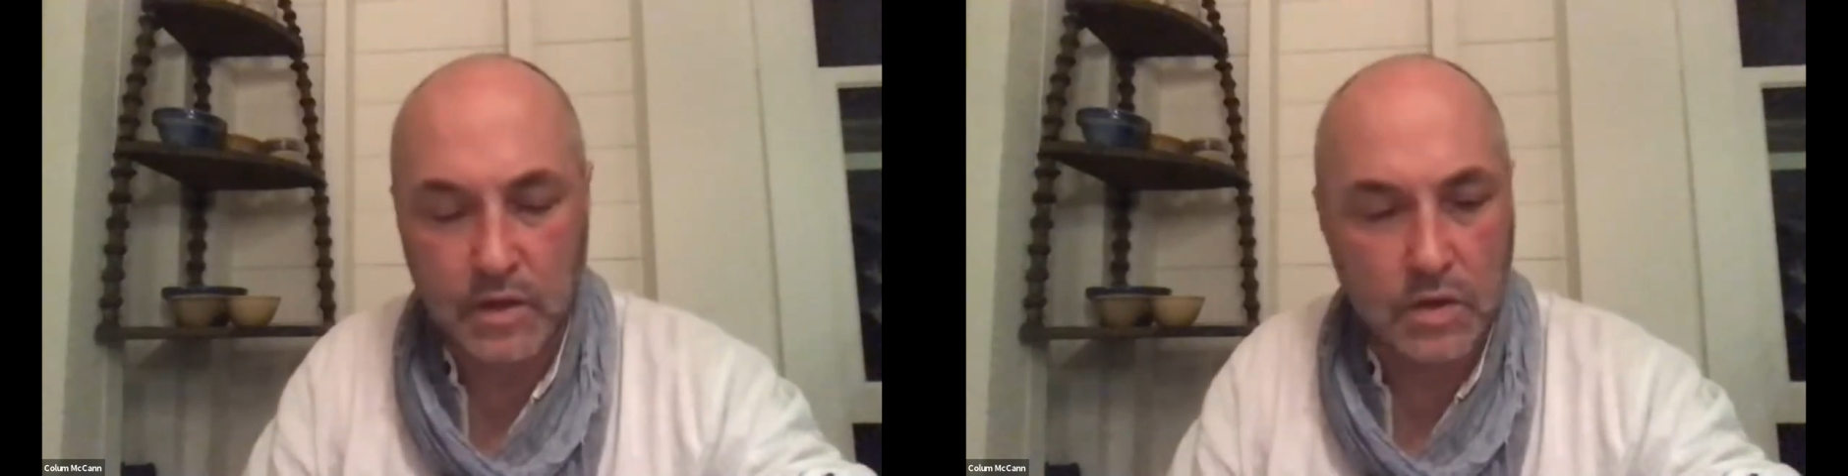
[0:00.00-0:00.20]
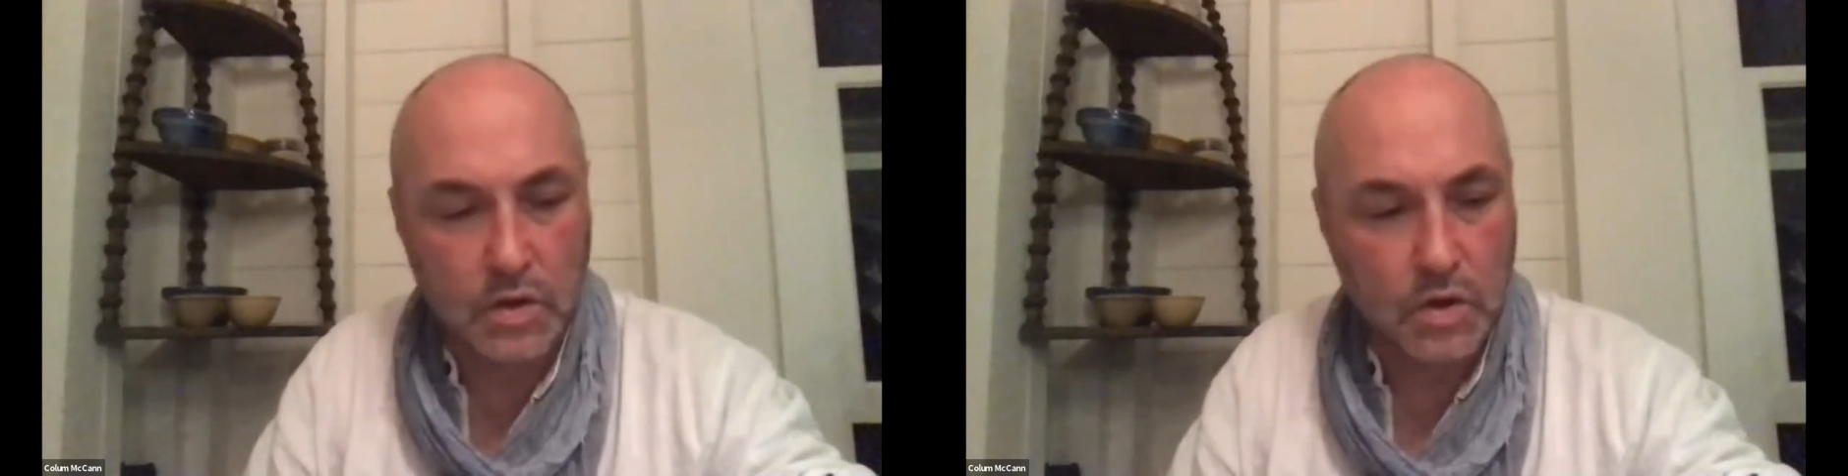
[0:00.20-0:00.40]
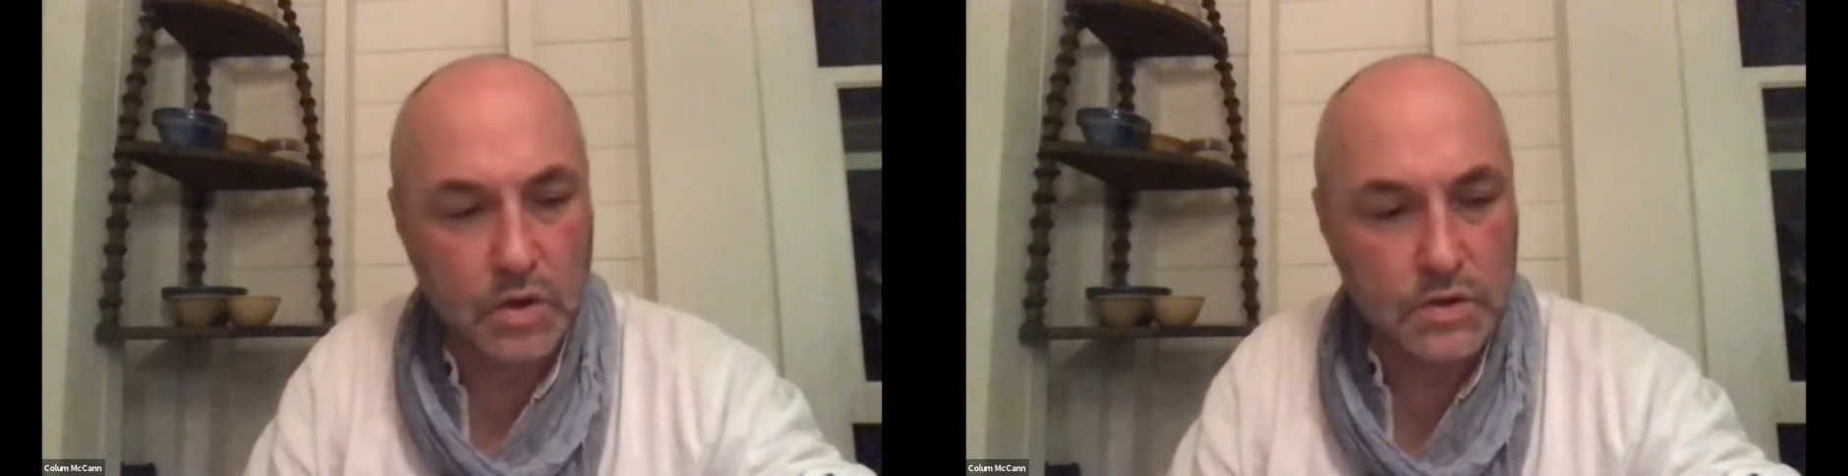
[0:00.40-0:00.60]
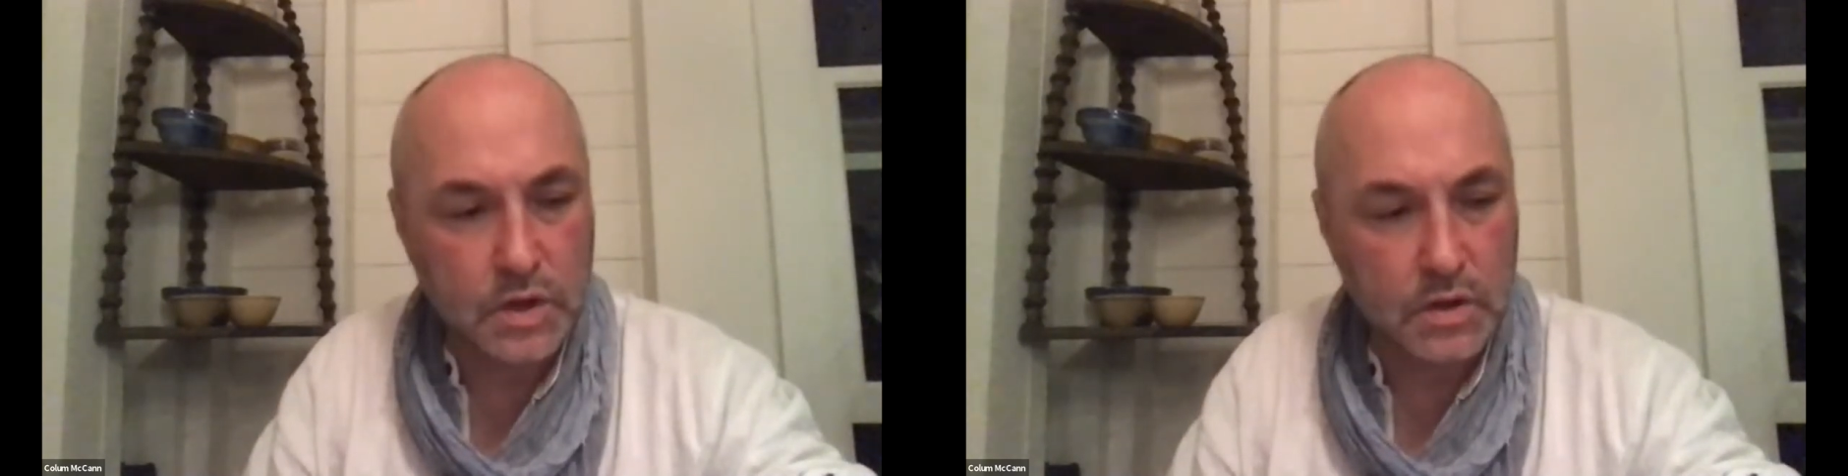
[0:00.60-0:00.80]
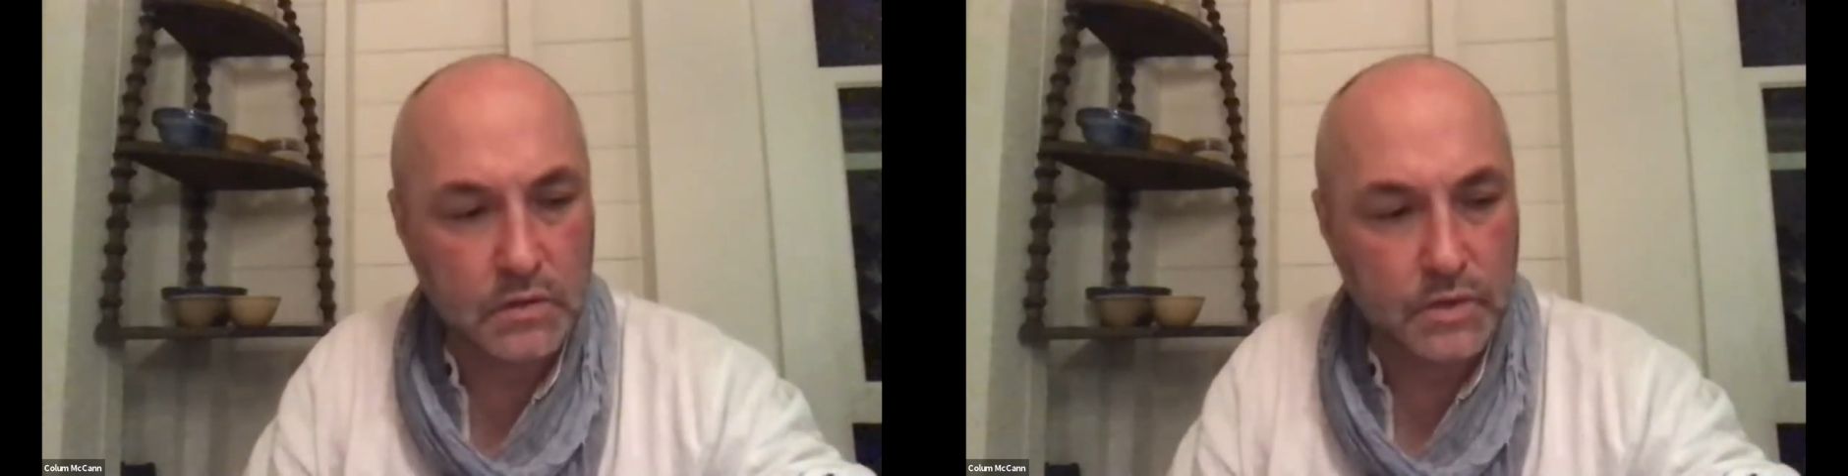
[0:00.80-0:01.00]
a cause
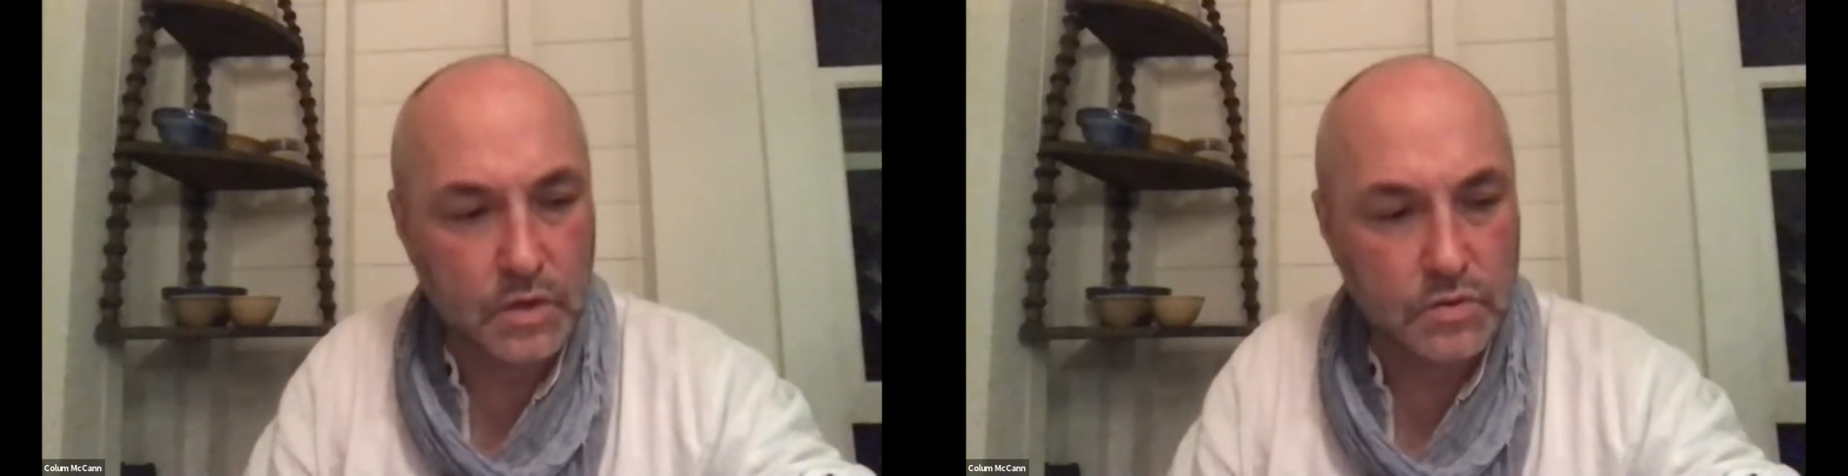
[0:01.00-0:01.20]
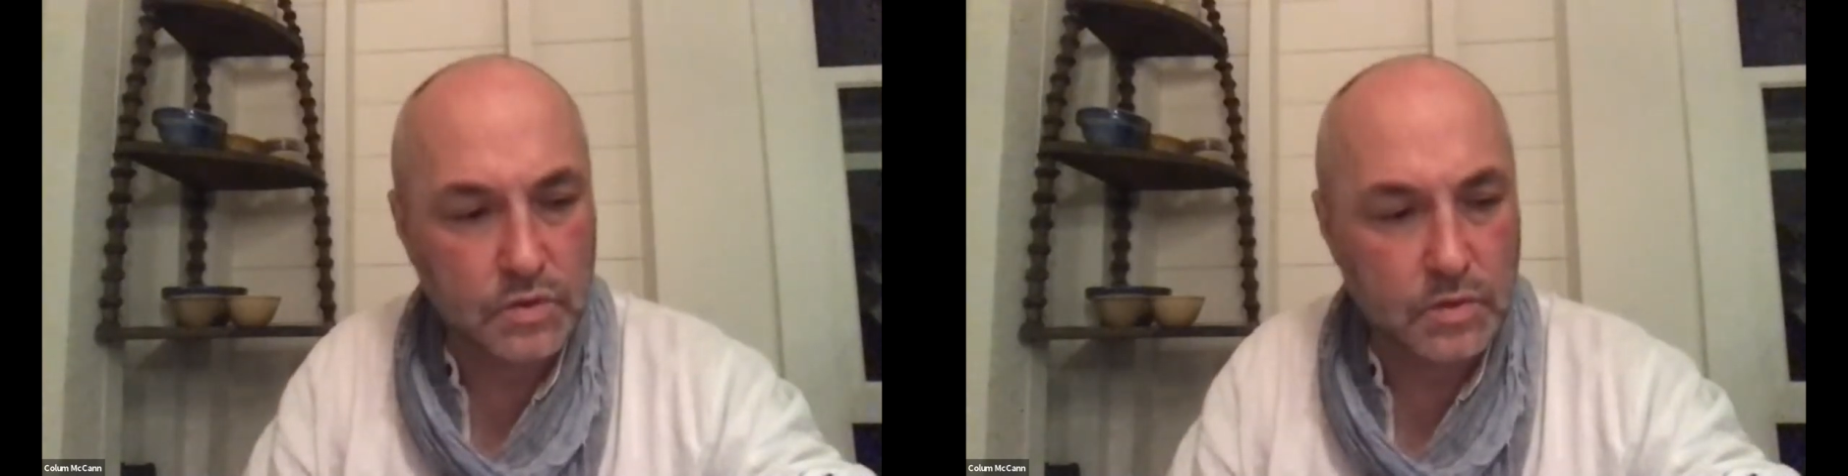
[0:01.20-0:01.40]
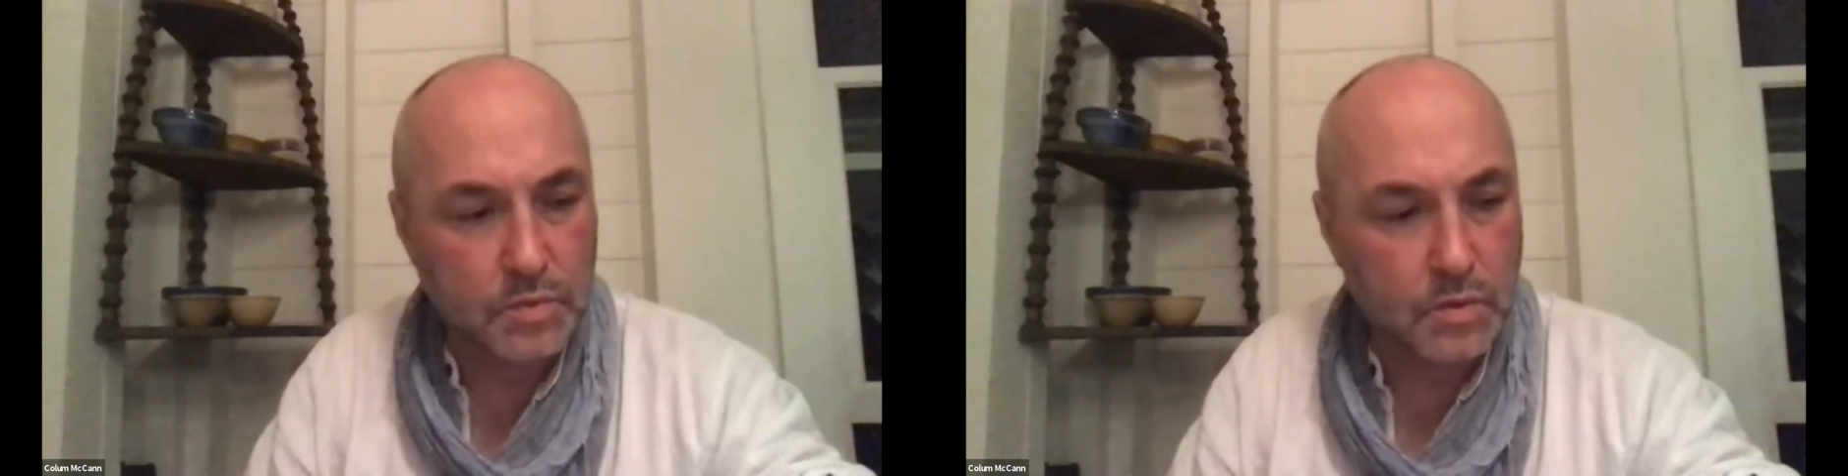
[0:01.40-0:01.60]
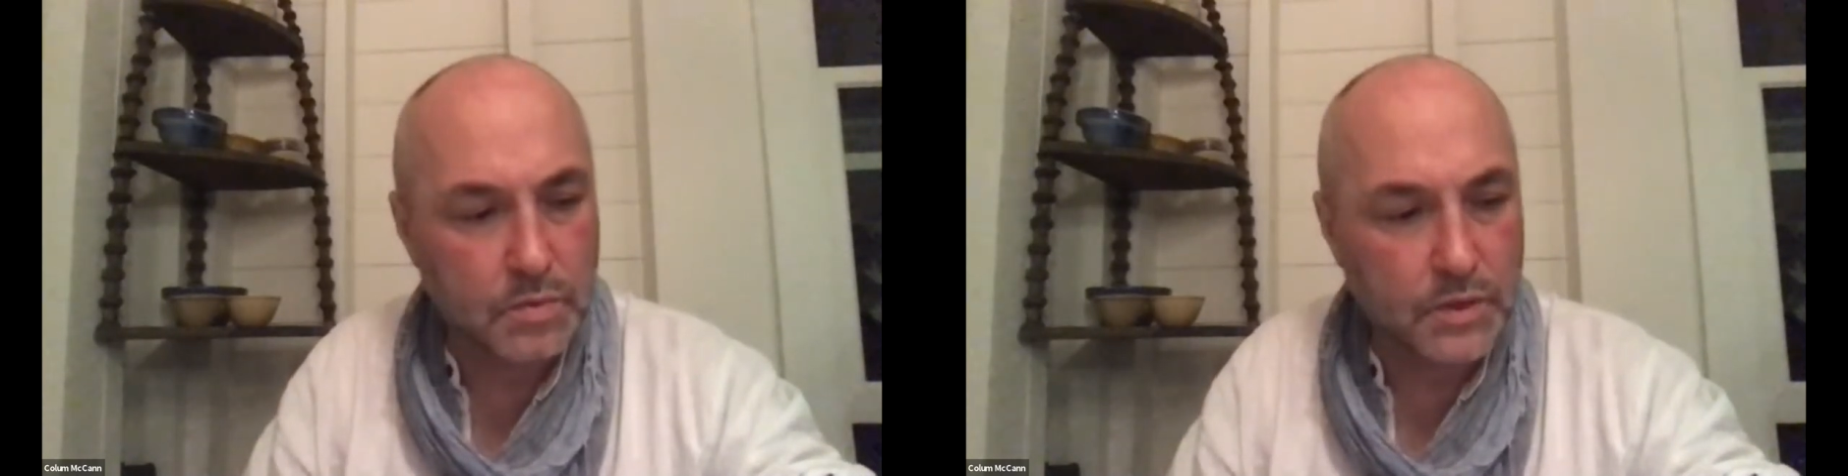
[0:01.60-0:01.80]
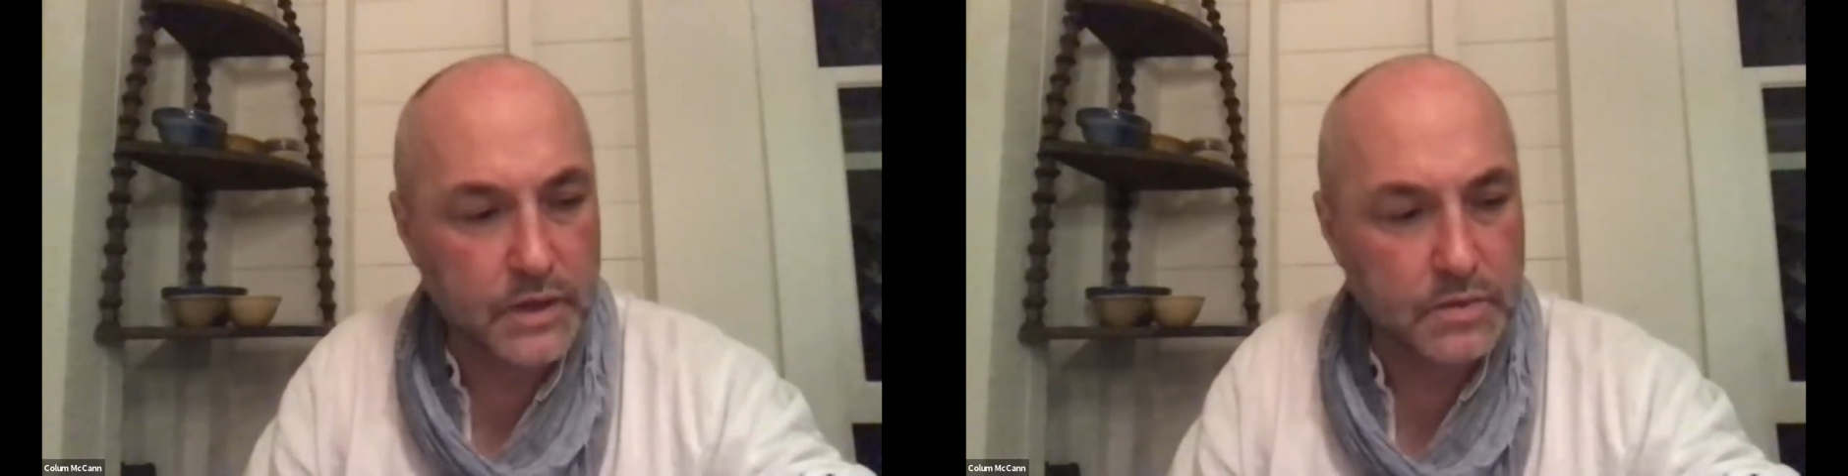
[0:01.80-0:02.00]
not of cultural
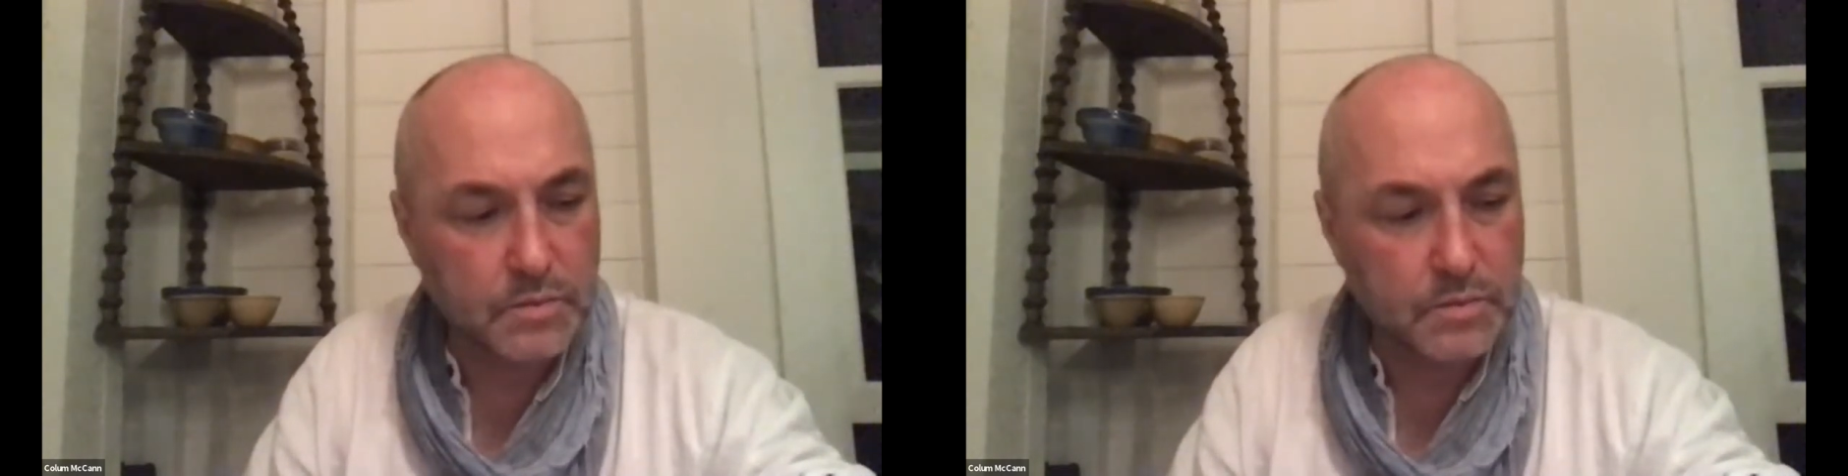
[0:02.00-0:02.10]
appropriation,